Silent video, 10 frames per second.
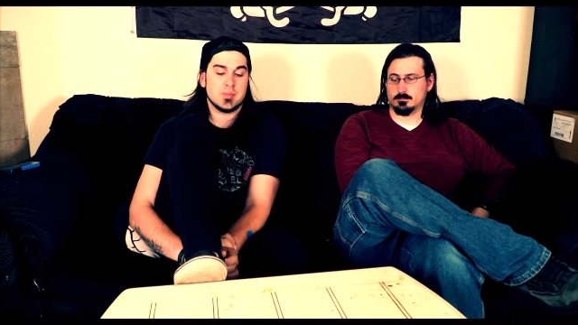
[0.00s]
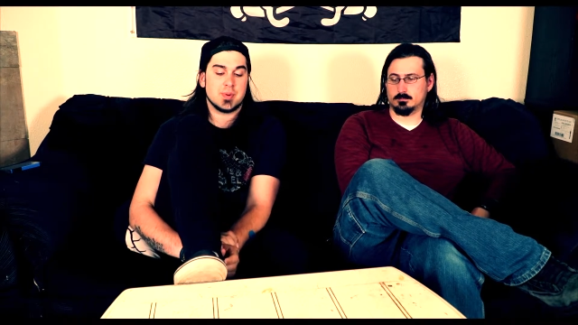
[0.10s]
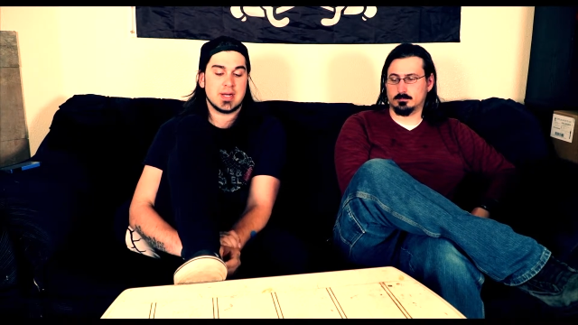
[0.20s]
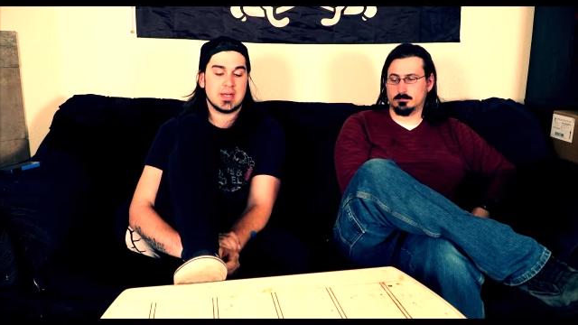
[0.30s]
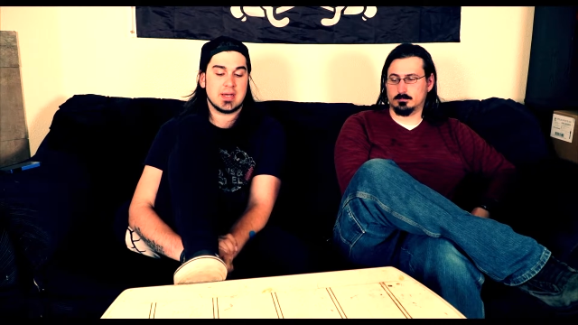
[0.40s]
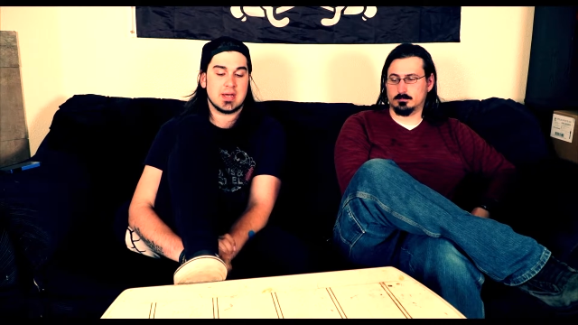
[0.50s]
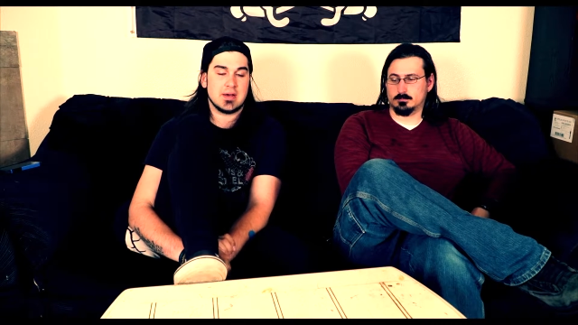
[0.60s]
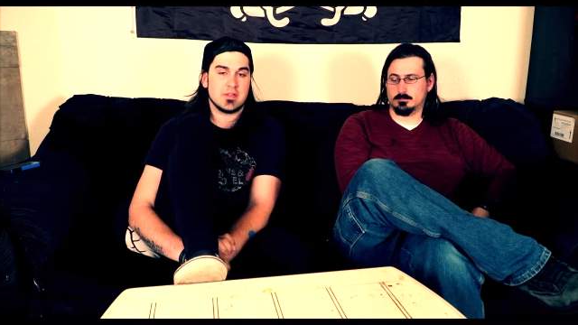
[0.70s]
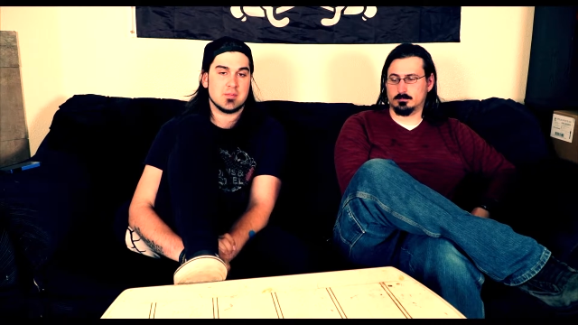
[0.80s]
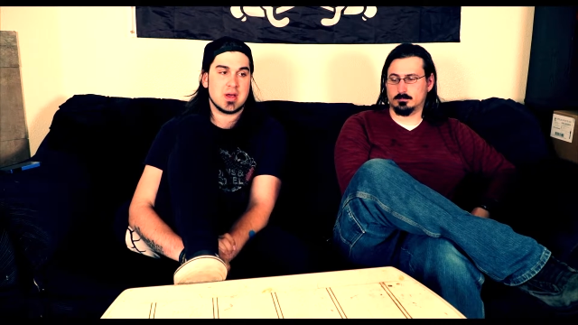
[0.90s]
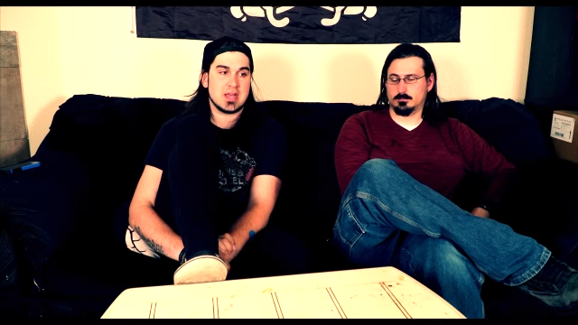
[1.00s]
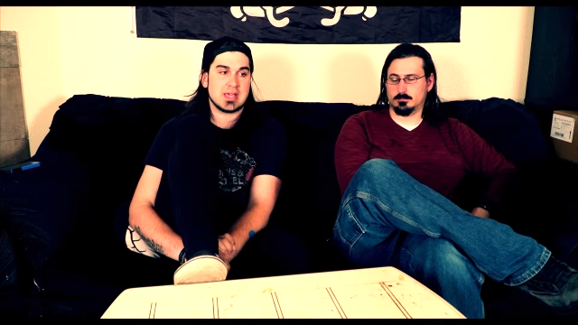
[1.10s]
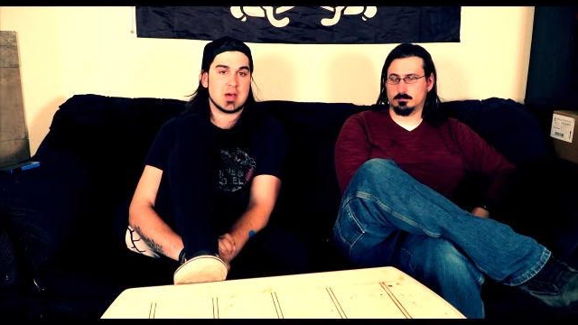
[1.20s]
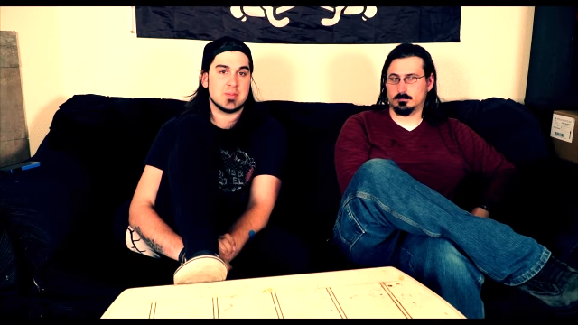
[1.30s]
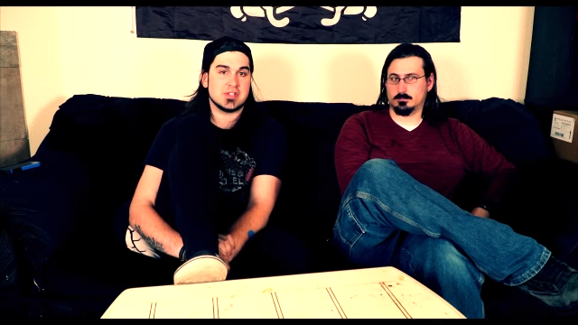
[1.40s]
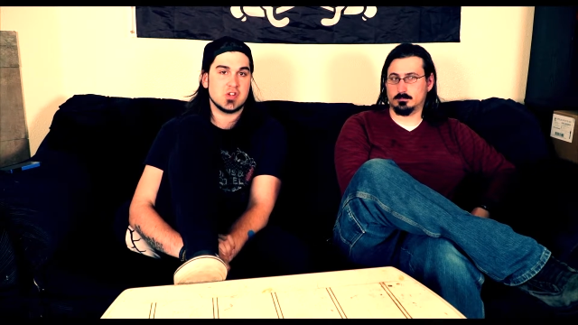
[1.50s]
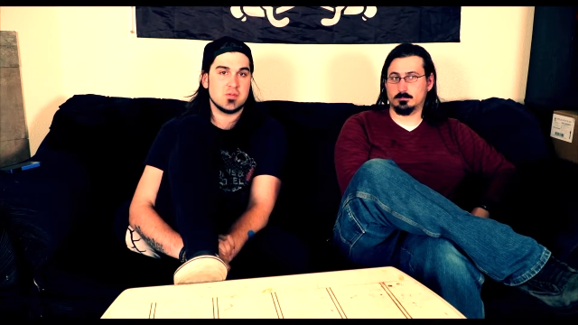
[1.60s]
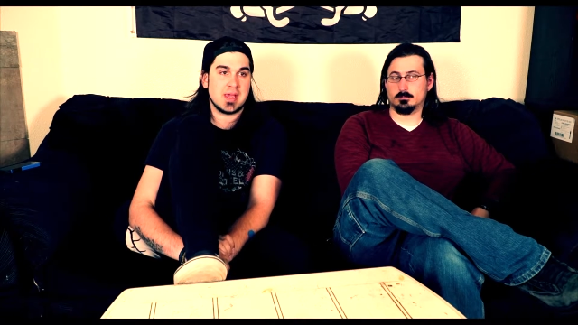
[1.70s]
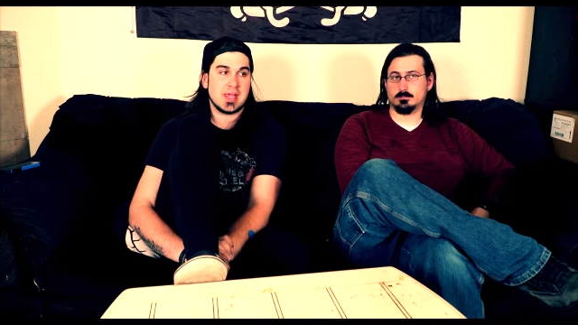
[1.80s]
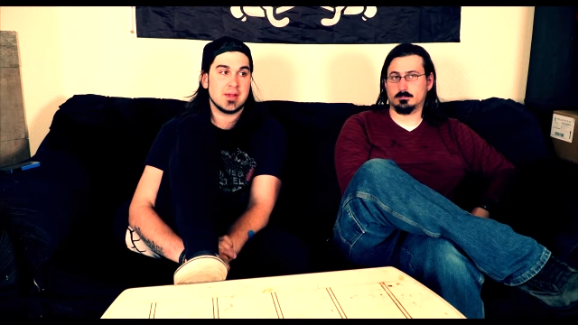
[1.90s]
Speaker 1: But the money coming to
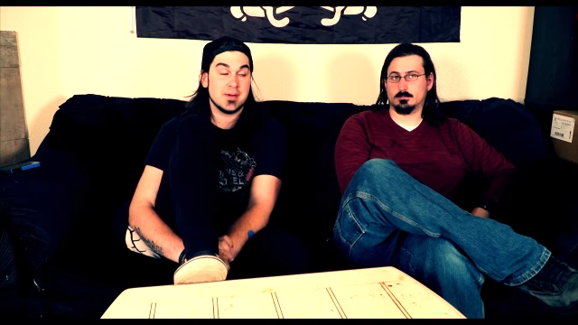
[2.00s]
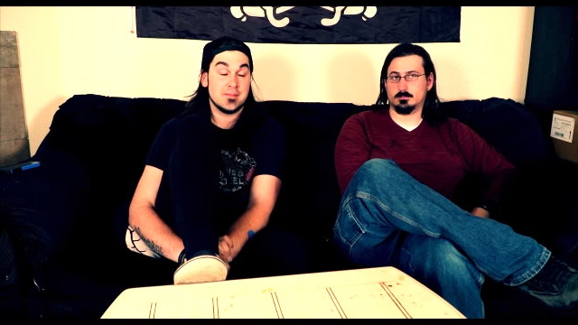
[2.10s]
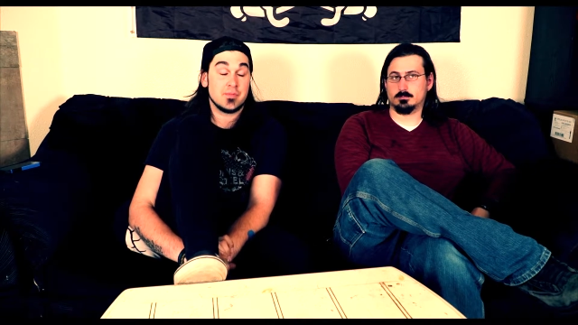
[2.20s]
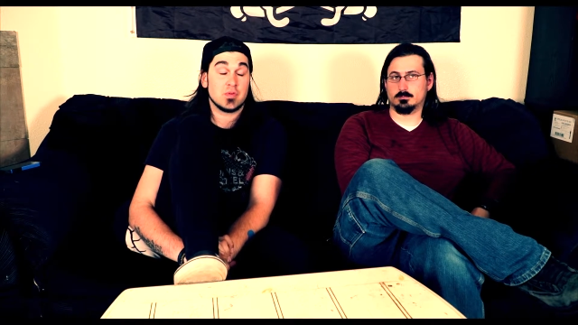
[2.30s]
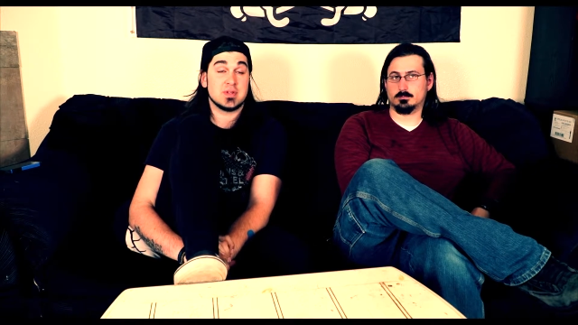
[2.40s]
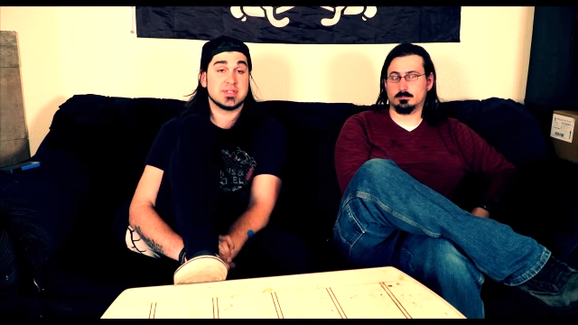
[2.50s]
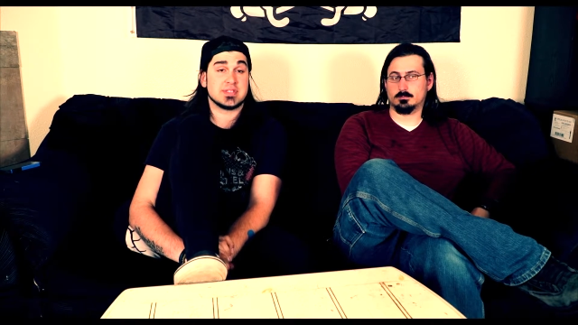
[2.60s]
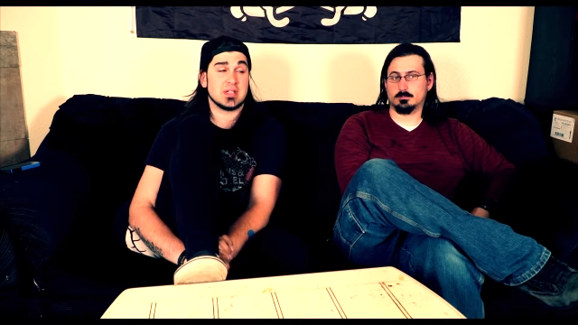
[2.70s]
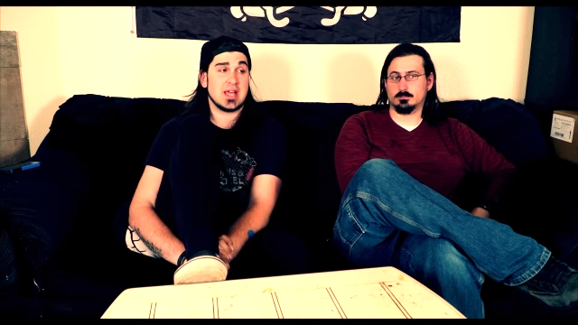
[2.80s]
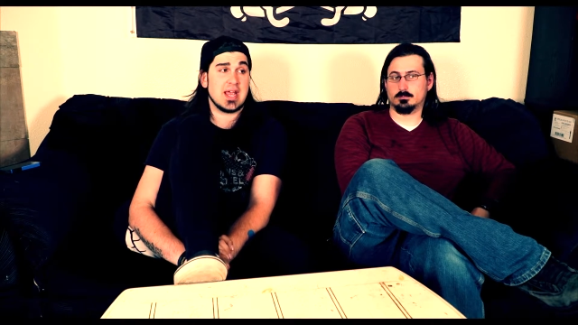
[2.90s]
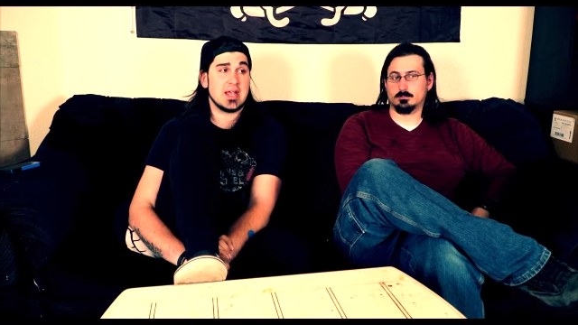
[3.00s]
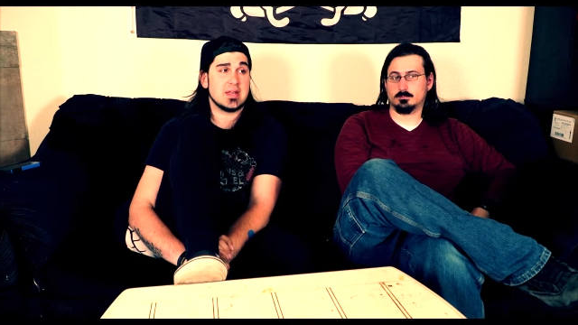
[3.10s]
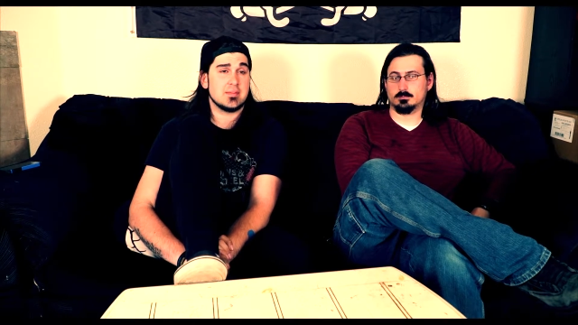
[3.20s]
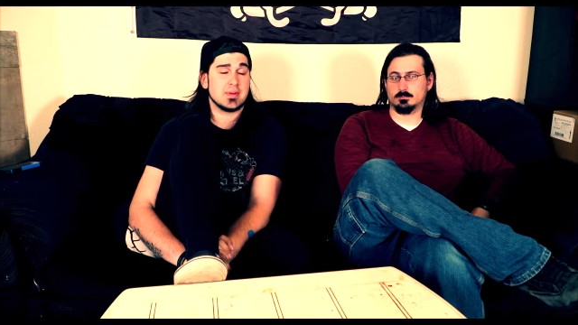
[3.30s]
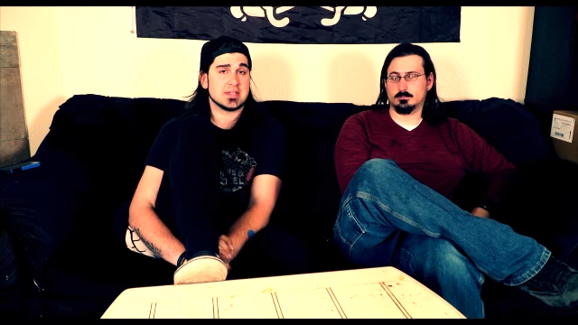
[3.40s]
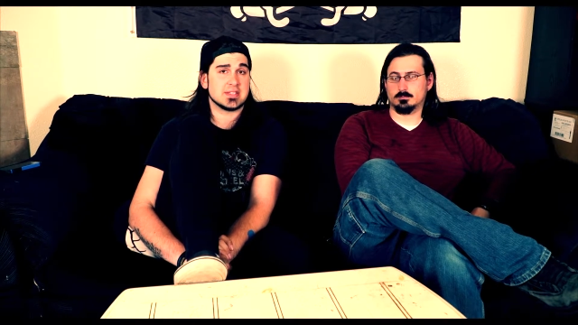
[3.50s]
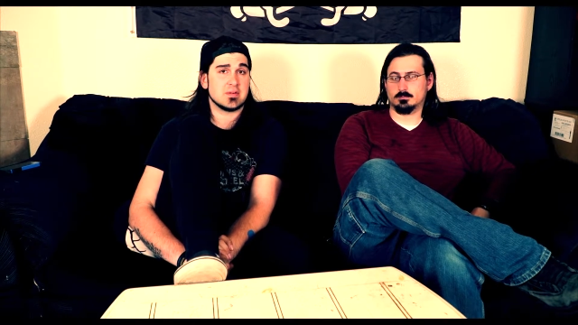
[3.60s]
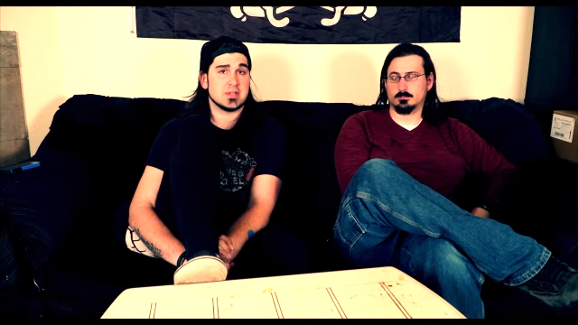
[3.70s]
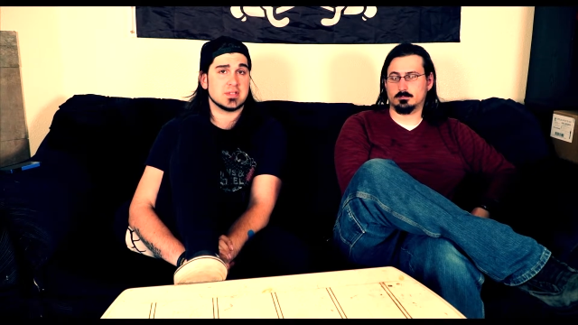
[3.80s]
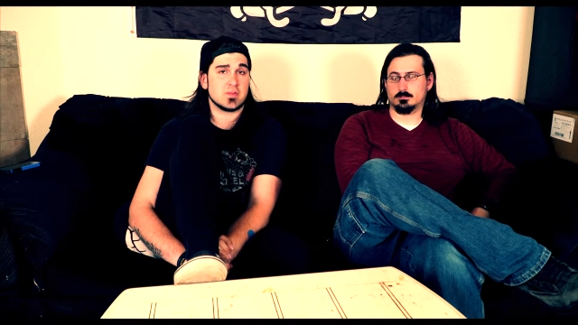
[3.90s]
me was delayed because
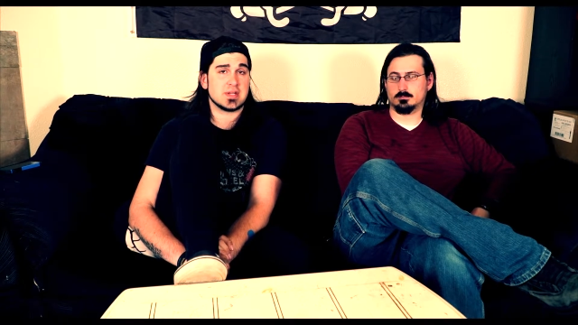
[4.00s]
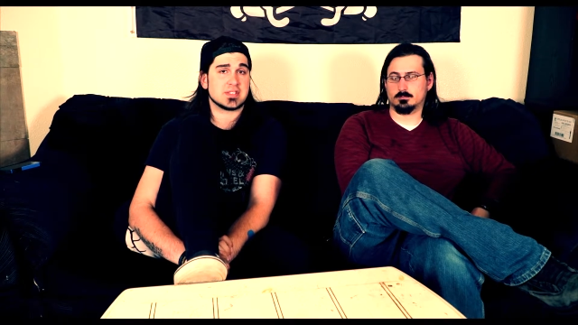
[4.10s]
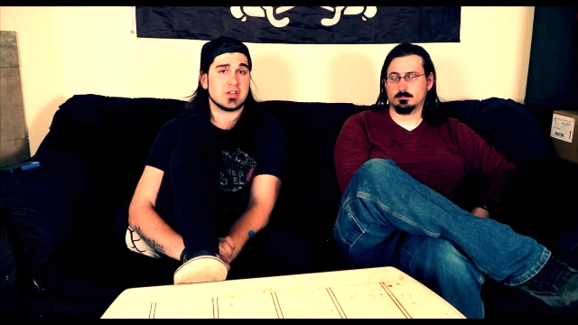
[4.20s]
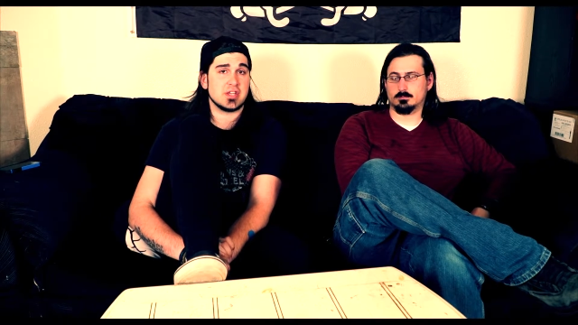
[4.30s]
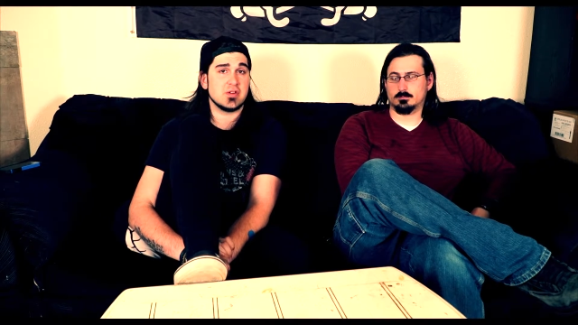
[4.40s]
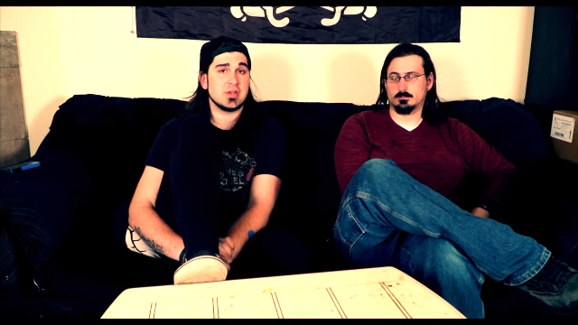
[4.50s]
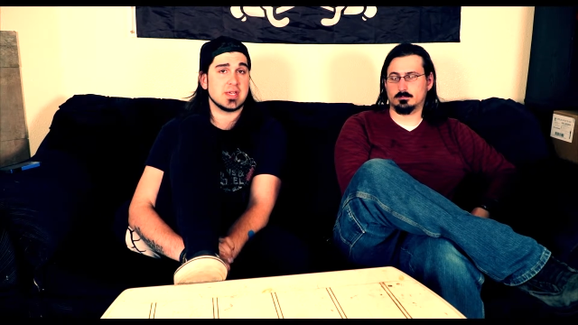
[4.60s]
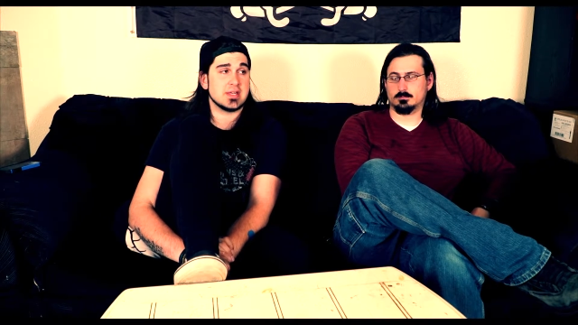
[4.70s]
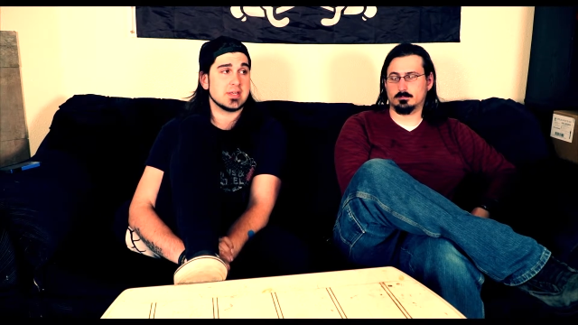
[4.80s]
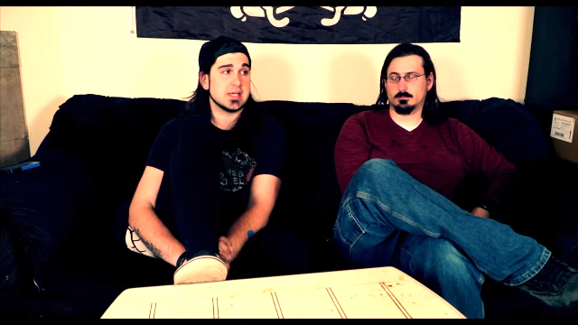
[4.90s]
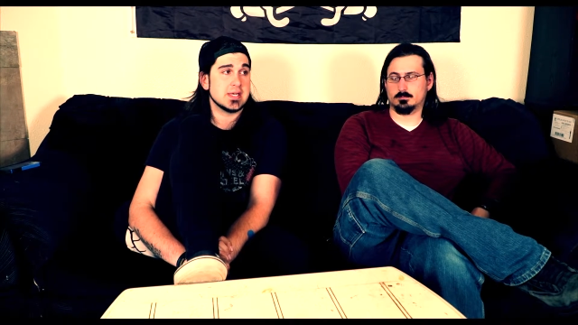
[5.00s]
it was Western Unioned